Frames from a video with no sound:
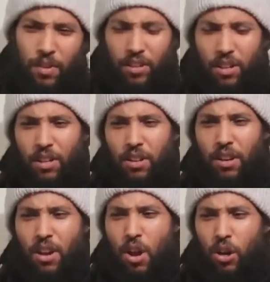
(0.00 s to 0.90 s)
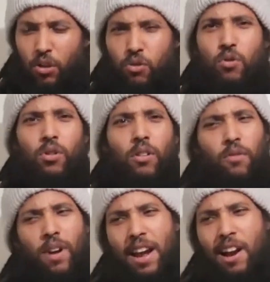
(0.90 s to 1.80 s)
It's going to
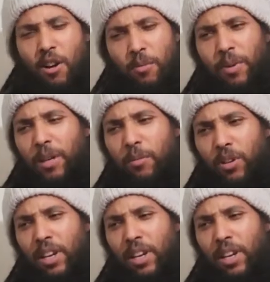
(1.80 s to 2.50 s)
unify our people.